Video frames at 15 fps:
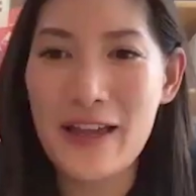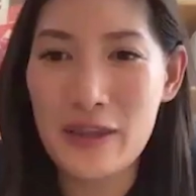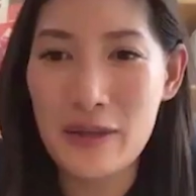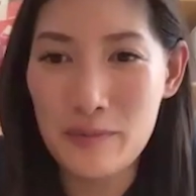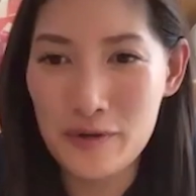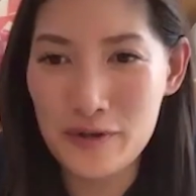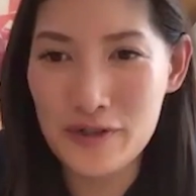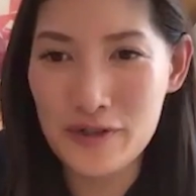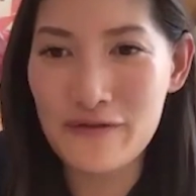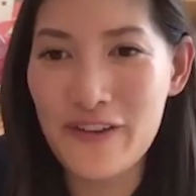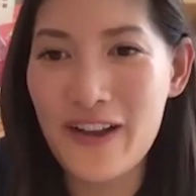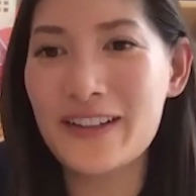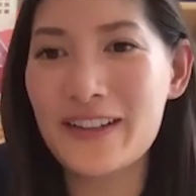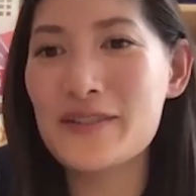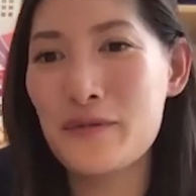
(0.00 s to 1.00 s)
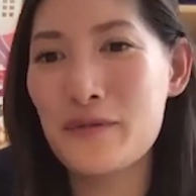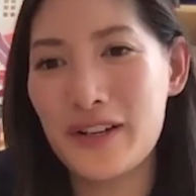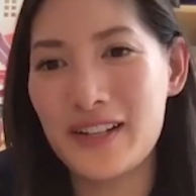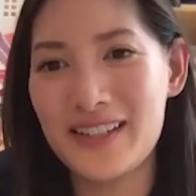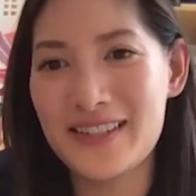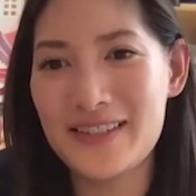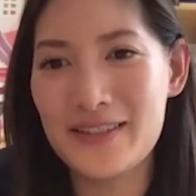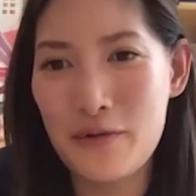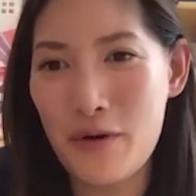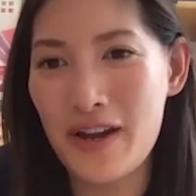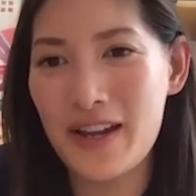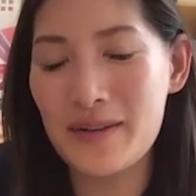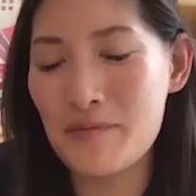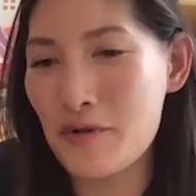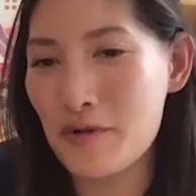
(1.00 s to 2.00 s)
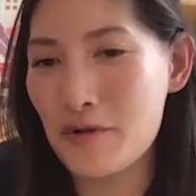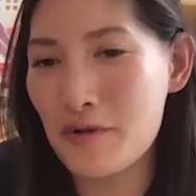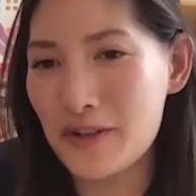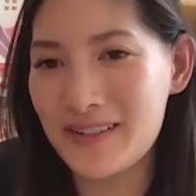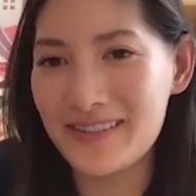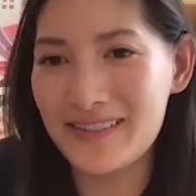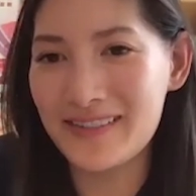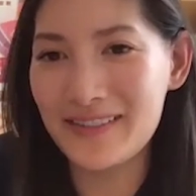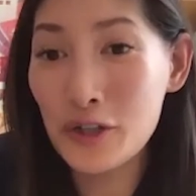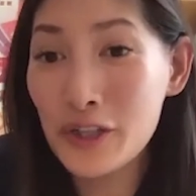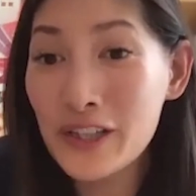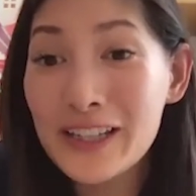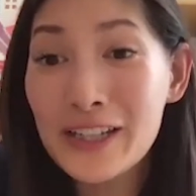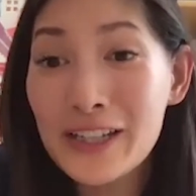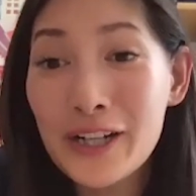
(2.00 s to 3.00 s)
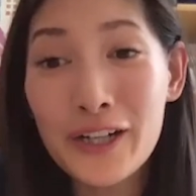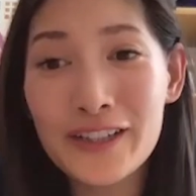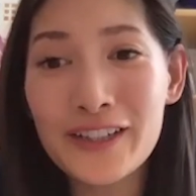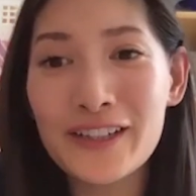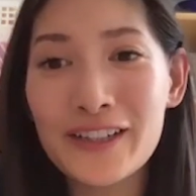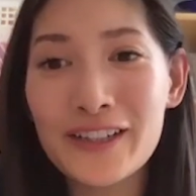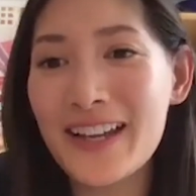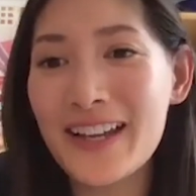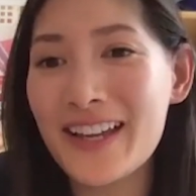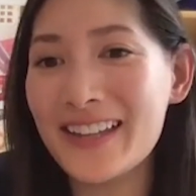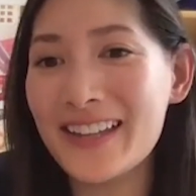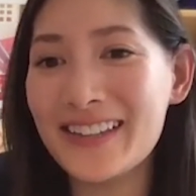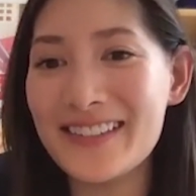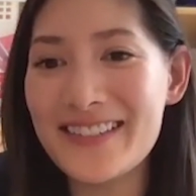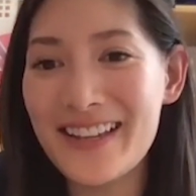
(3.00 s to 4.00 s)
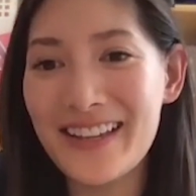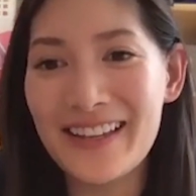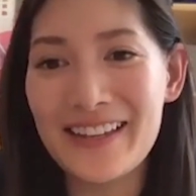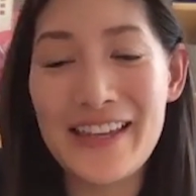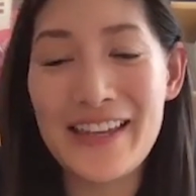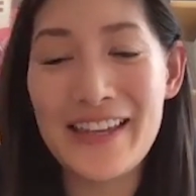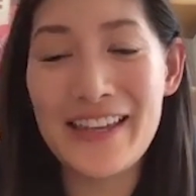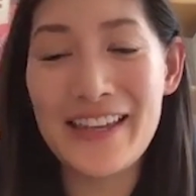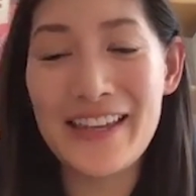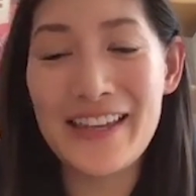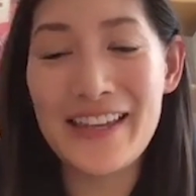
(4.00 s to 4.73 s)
the push effect when it's quite more cookie cutter and can't